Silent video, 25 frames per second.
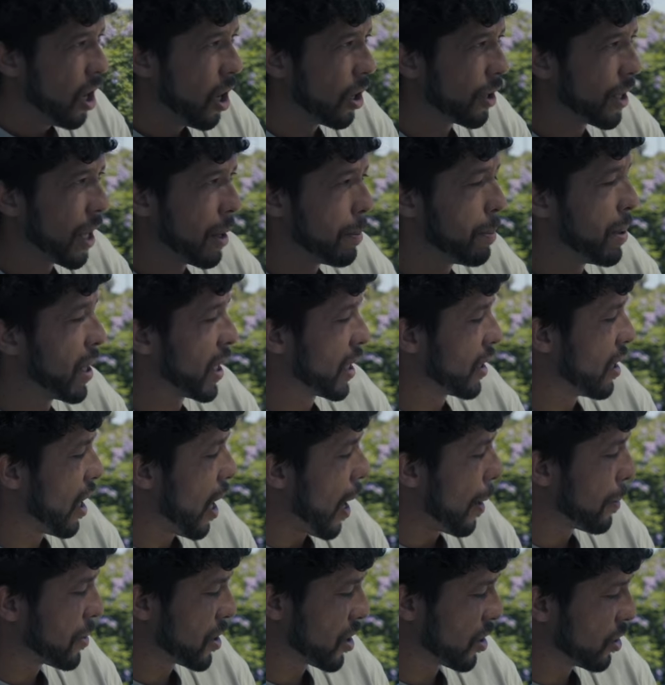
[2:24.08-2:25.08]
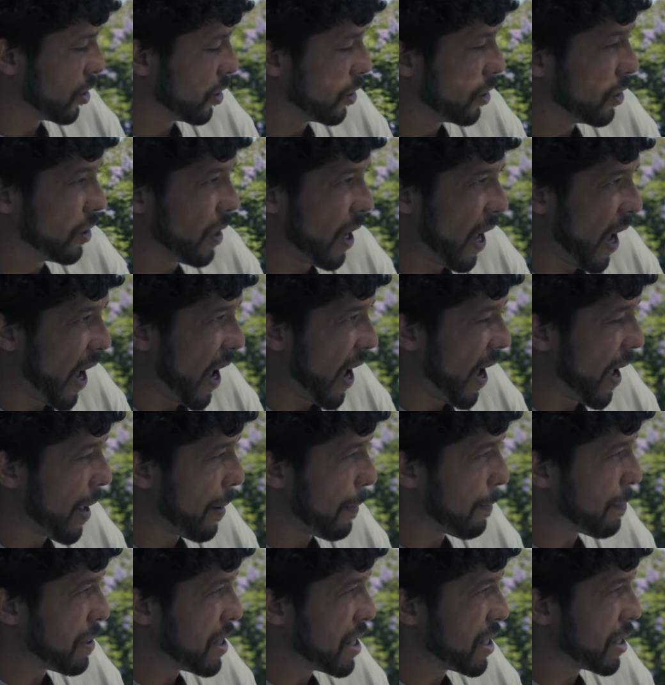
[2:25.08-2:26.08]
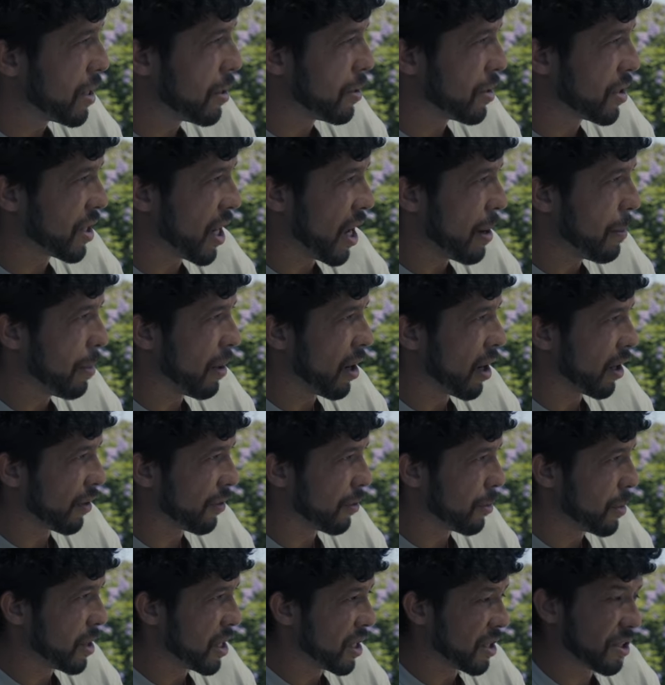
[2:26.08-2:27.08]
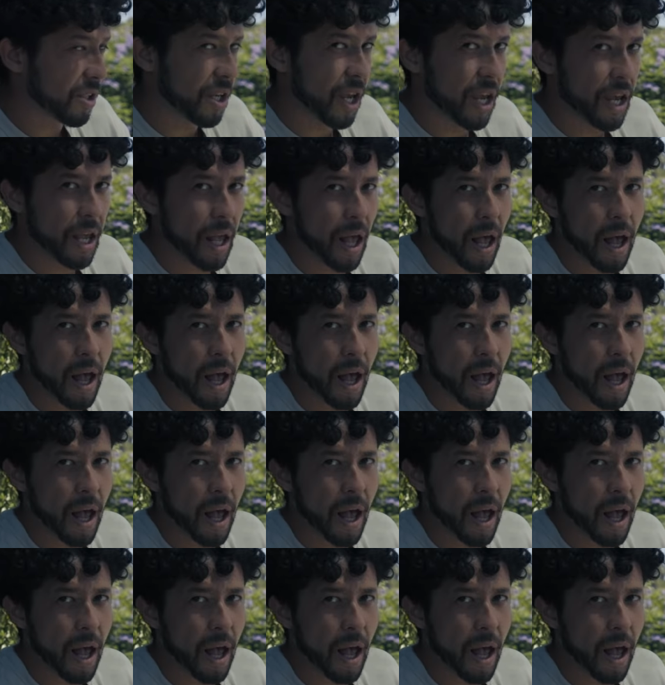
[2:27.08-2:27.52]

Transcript: Okay, pick an obstacle at PQ Skate Park for me to skate.